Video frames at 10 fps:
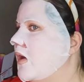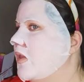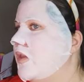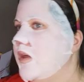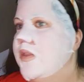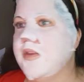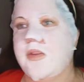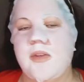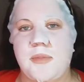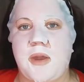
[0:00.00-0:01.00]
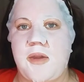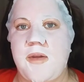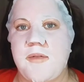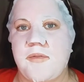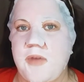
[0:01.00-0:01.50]
I think this is
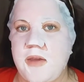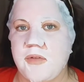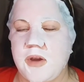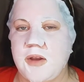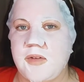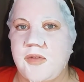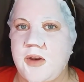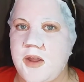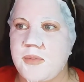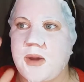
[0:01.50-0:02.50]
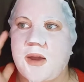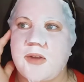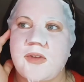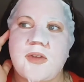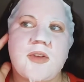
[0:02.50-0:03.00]
my favorite fitting
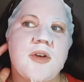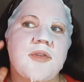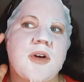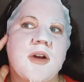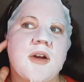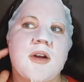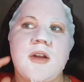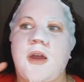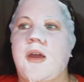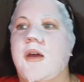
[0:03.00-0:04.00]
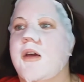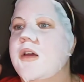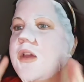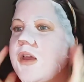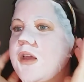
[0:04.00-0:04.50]
mask so far.
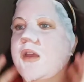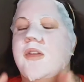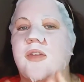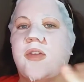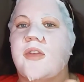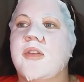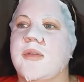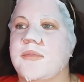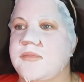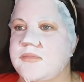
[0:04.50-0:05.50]
It's